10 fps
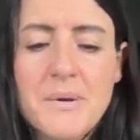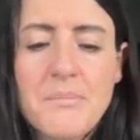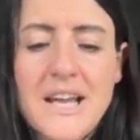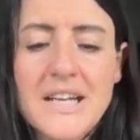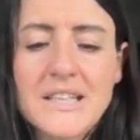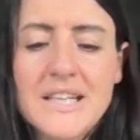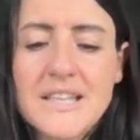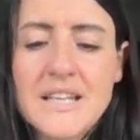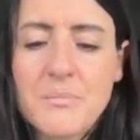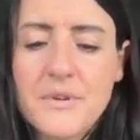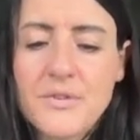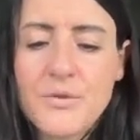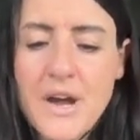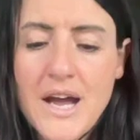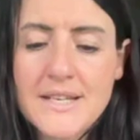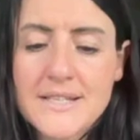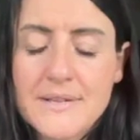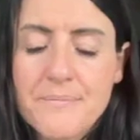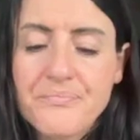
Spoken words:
but I cleaned them with grass.